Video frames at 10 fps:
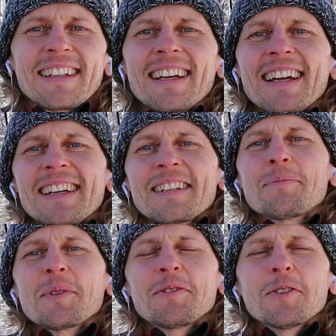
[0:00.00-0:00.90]

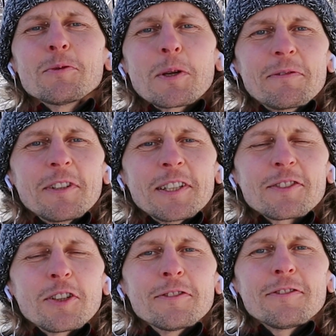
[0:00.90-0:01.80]
And before we
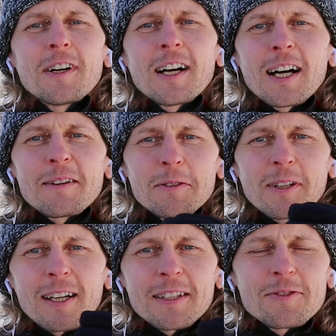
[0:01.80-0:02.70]
finish off, I would
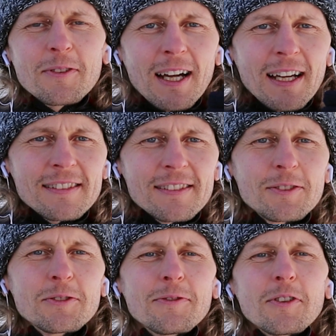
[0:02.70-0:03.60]
like to ask
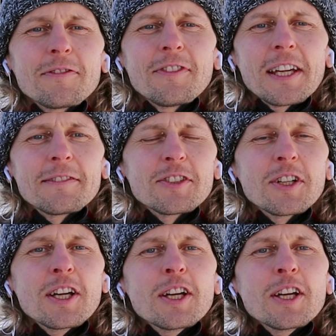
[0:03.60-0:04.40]
you for a favor.